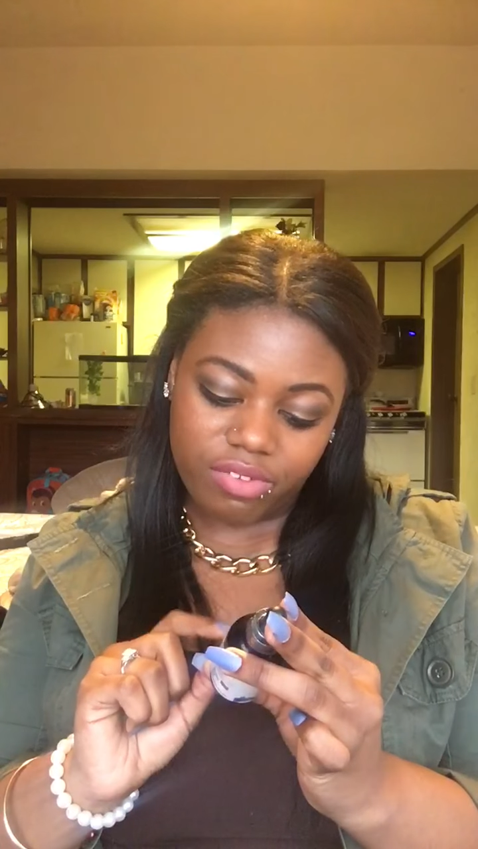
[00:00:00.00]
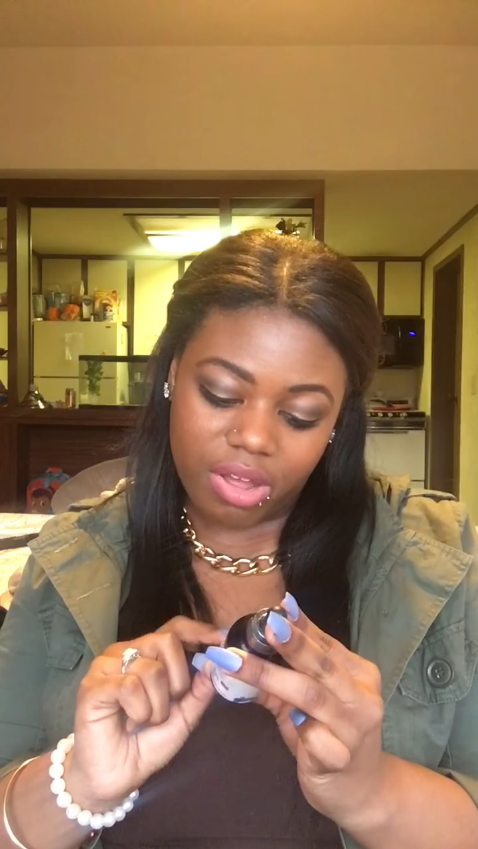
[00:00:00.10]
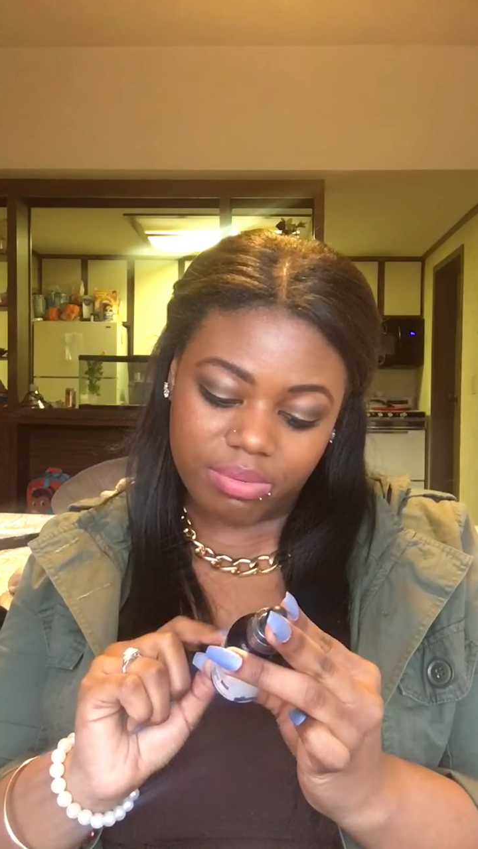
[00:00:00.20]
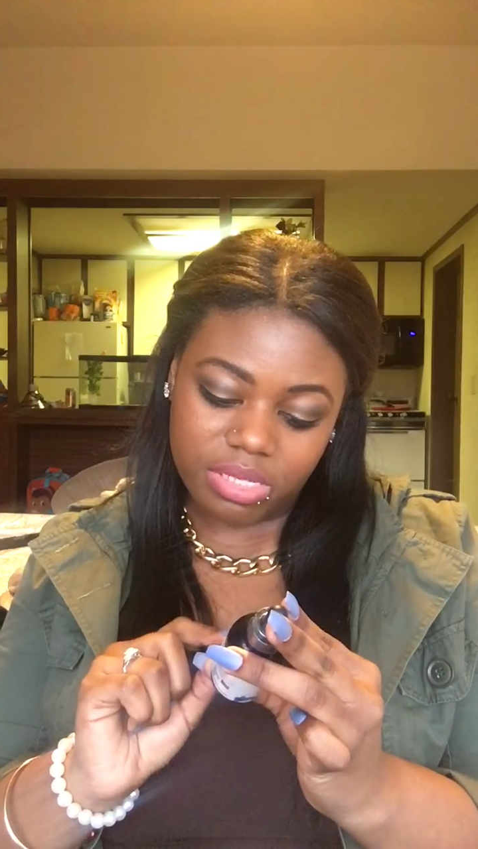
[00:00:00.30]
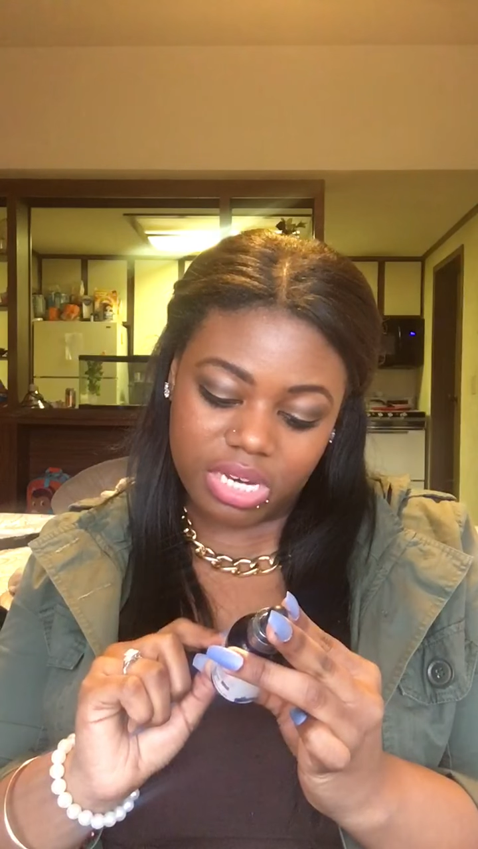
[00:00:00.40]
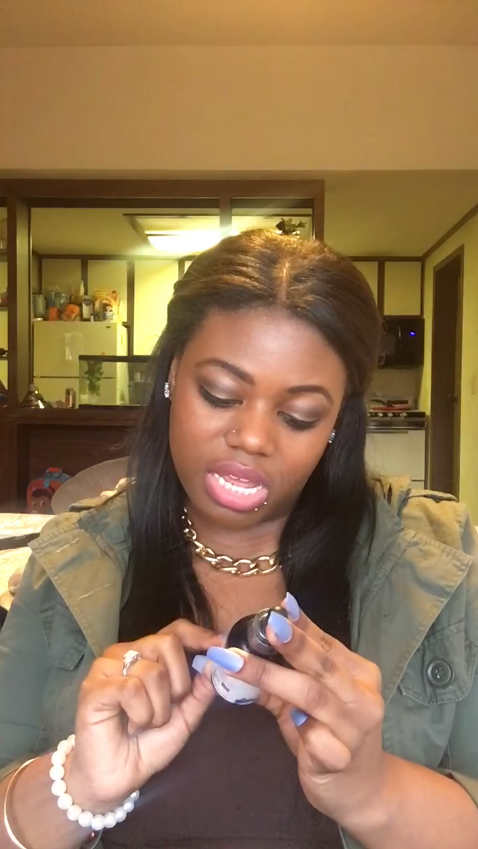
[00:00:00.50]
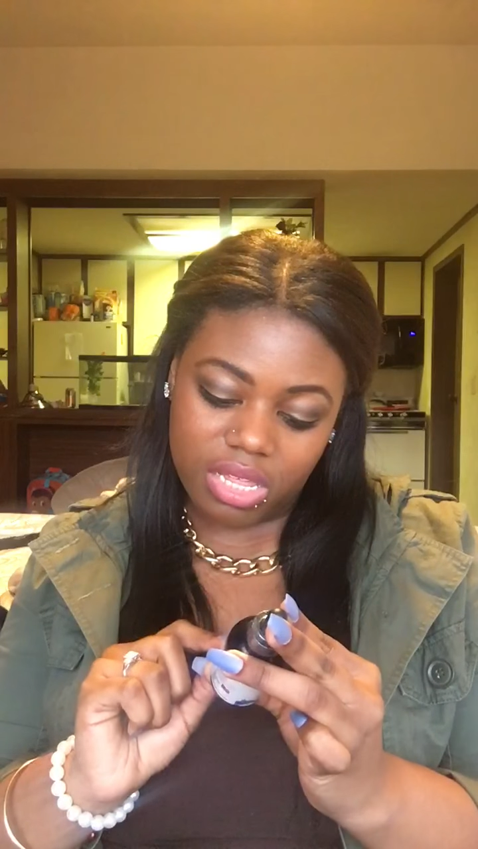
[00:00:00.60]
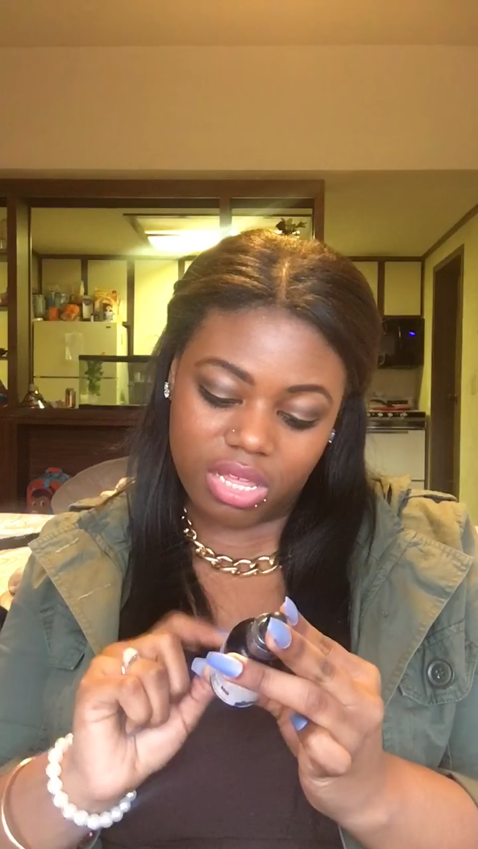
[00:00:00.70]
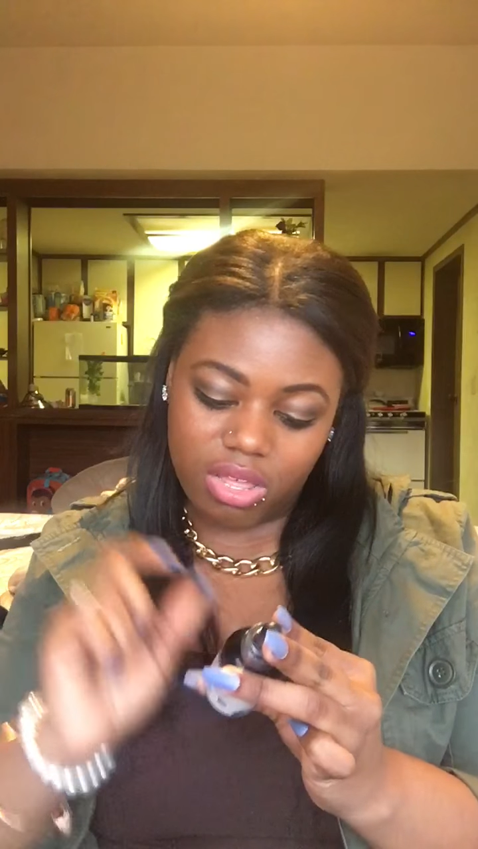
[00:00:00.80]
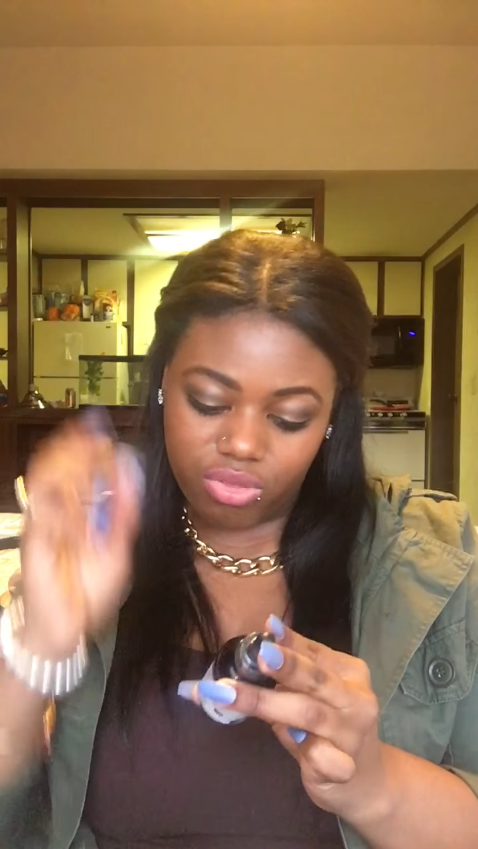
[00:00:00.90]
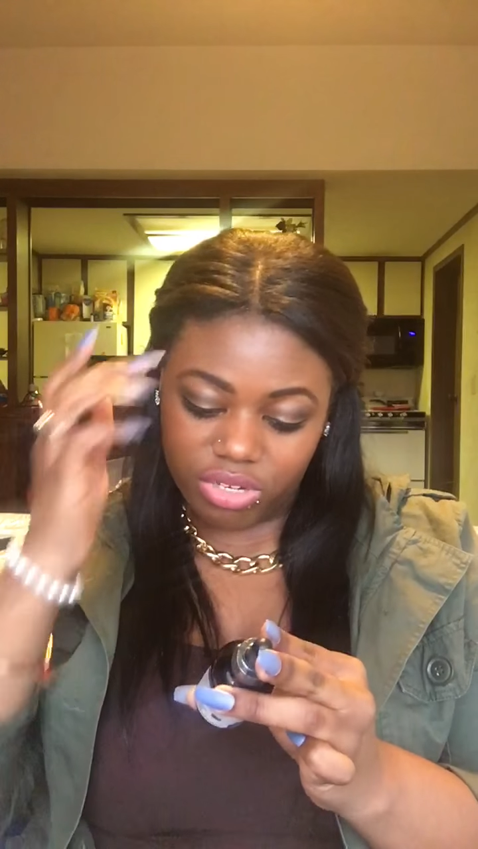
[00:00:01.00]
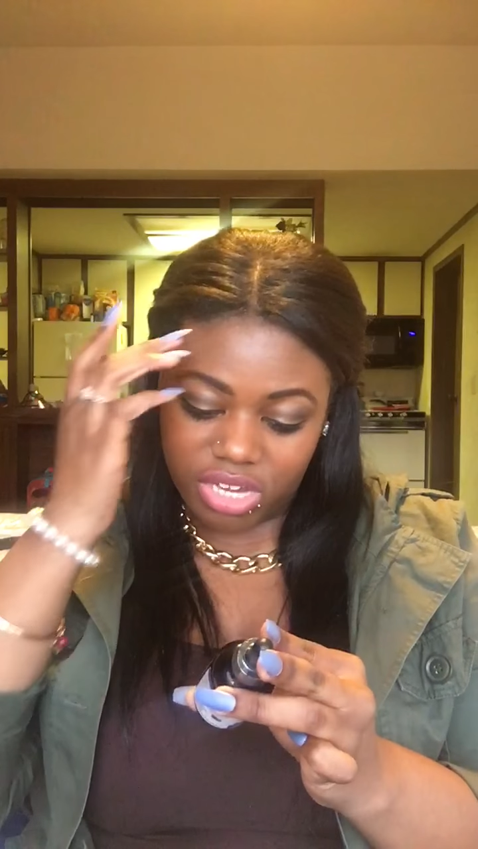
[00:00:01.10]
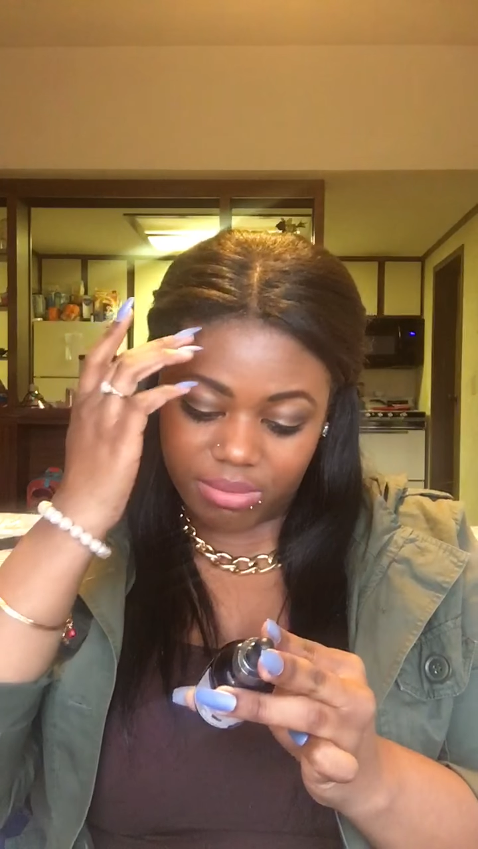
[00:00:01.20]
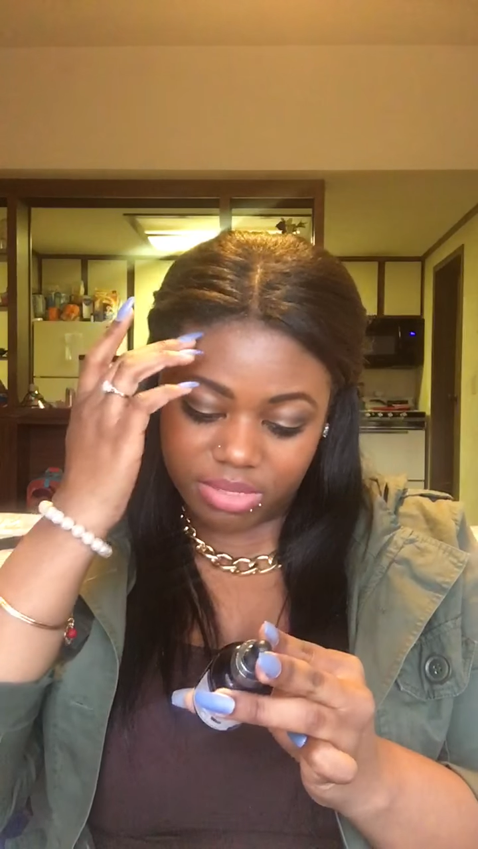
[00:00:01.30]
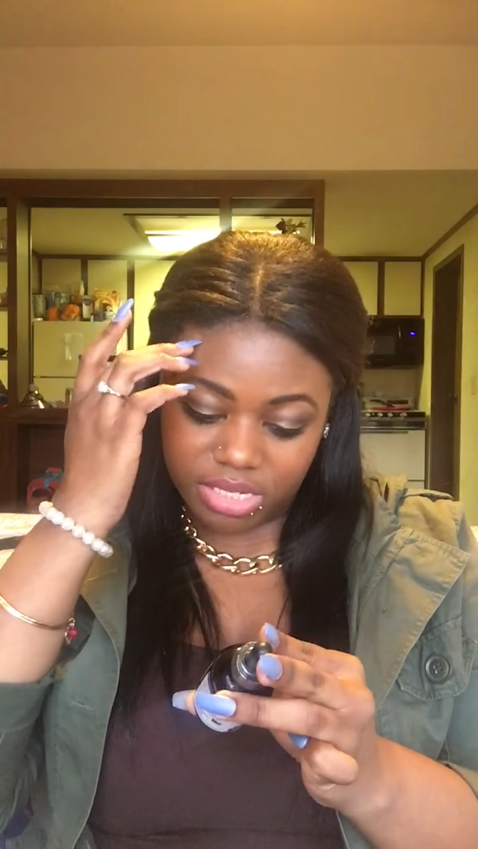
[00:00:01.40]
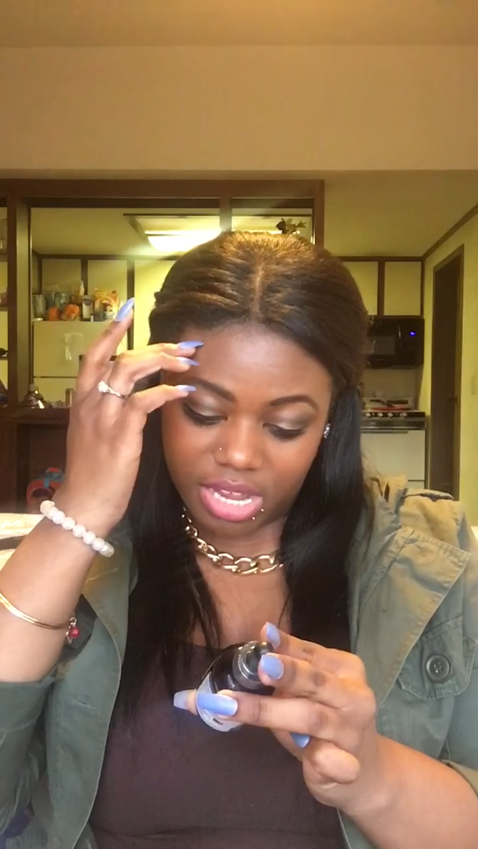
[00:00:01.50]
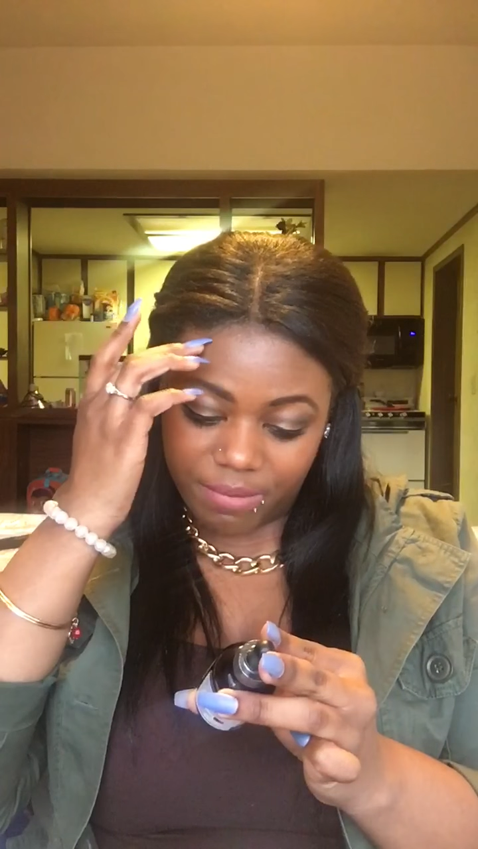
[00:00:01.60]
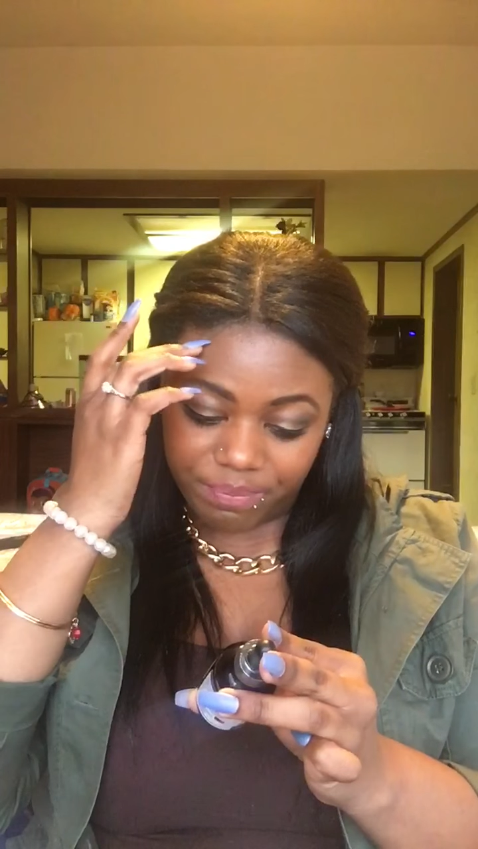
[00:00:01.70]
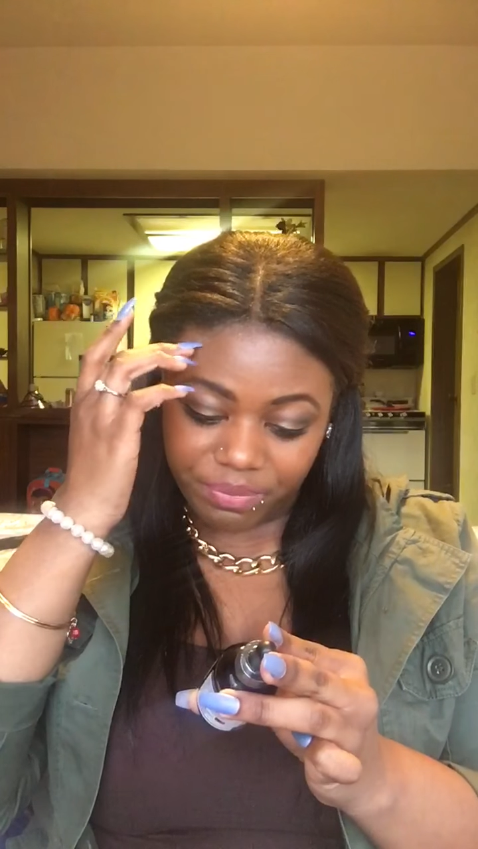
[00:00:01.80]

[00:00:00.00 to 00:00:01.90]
drops daily, 3 times a day,